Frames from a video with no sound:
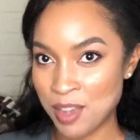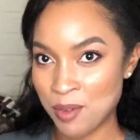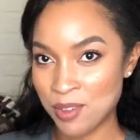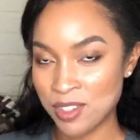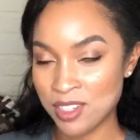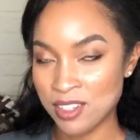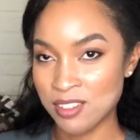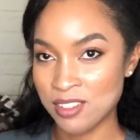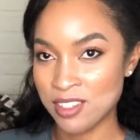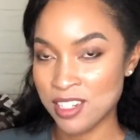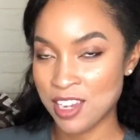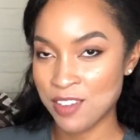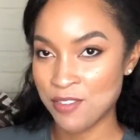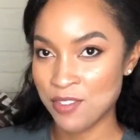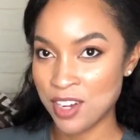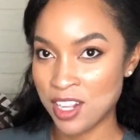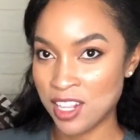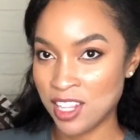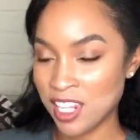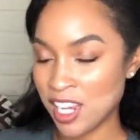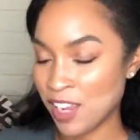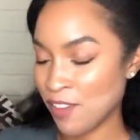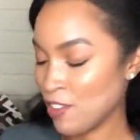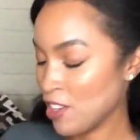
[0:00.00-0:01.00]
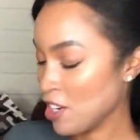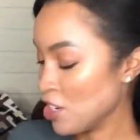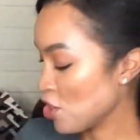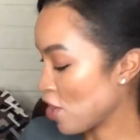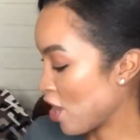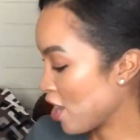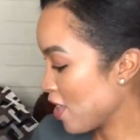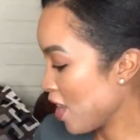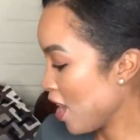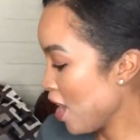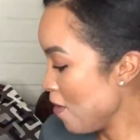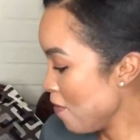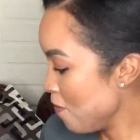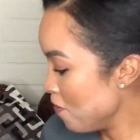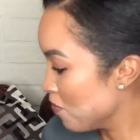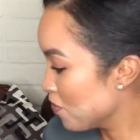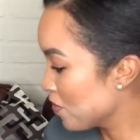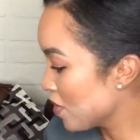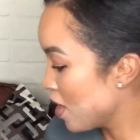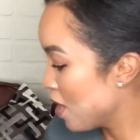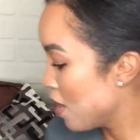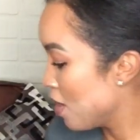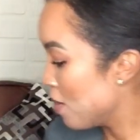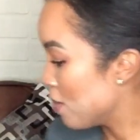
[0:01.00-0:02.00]
would definitely try that.
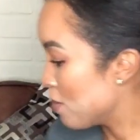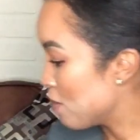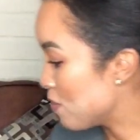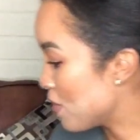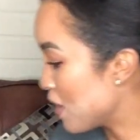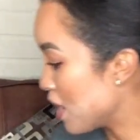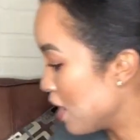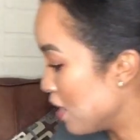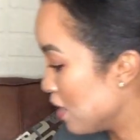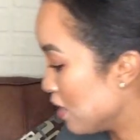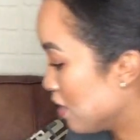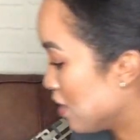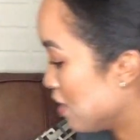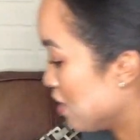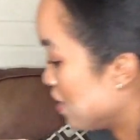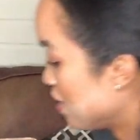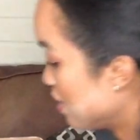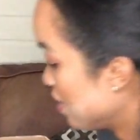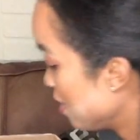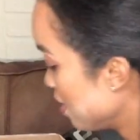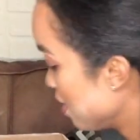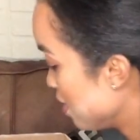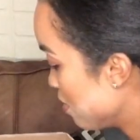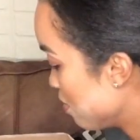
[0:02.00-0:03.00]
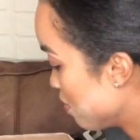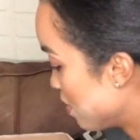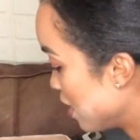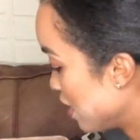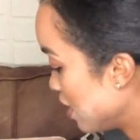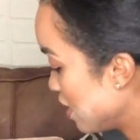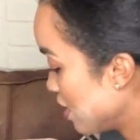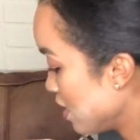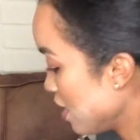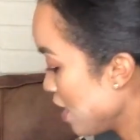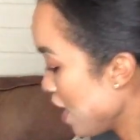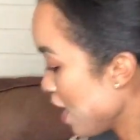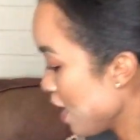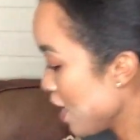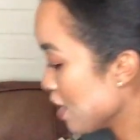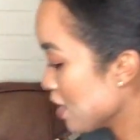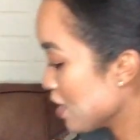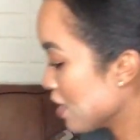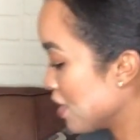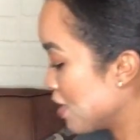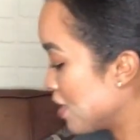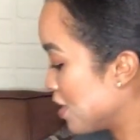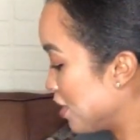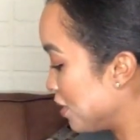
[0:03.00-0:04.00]
But let's see what's
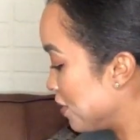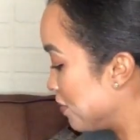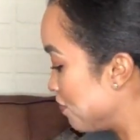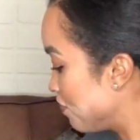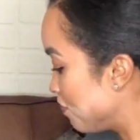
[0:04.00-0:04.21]
next.